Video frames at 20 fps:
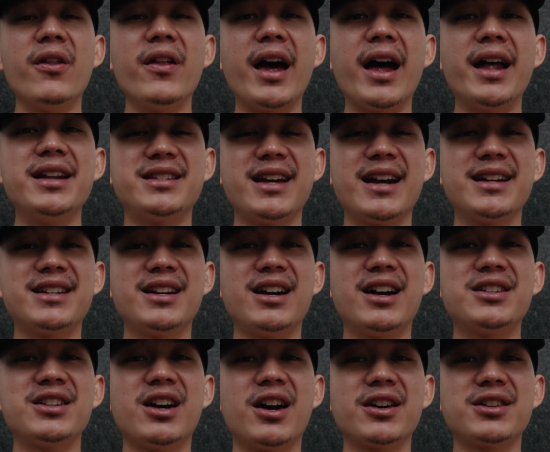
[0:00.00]
than that, take
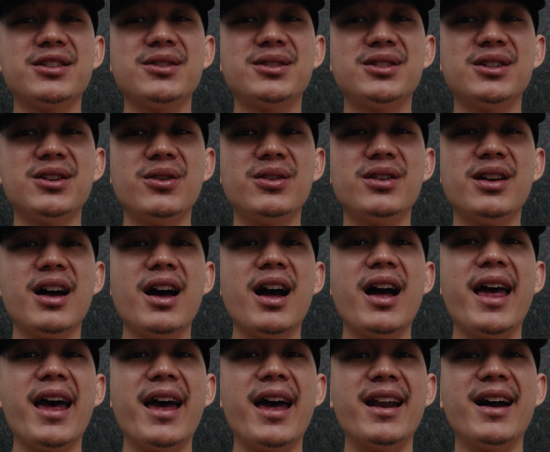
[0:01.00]
care, talk to you soon,
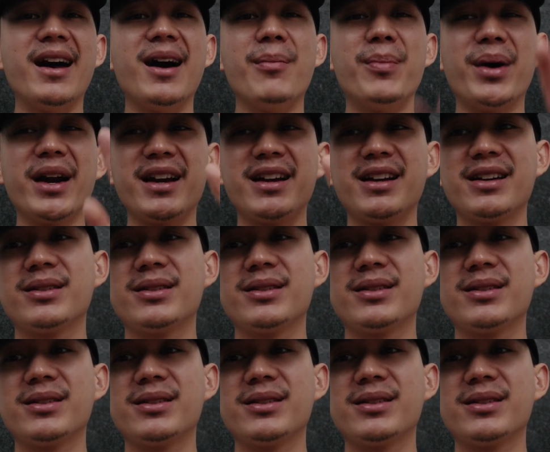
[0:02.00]
and bye.